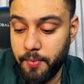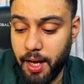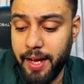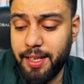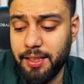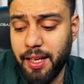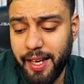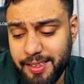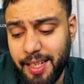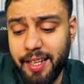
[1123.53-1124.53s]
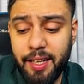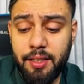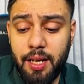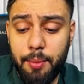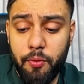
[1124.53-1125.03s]
I can easily get the
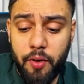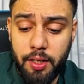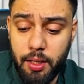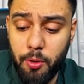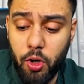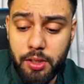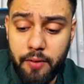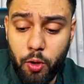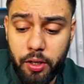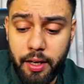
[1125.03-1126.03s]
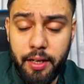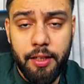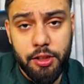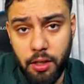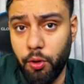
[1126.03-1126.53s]
time of 80 because I've got
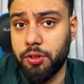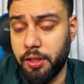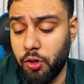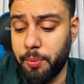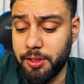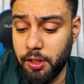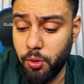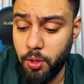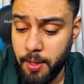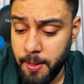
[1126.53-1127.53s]
initial velocity to be 0.